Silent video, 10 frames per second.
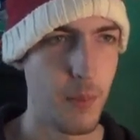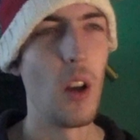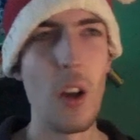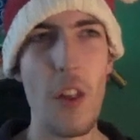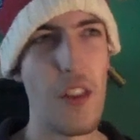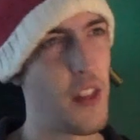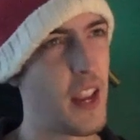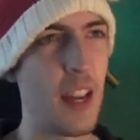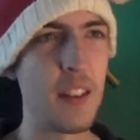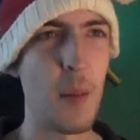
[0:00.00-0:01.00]
lot of the other
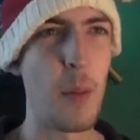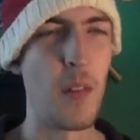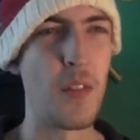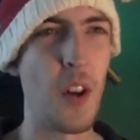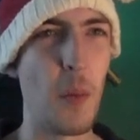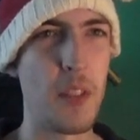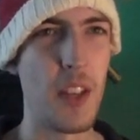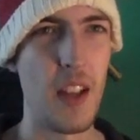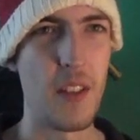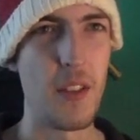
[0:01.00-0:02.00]
healings I put in top tier,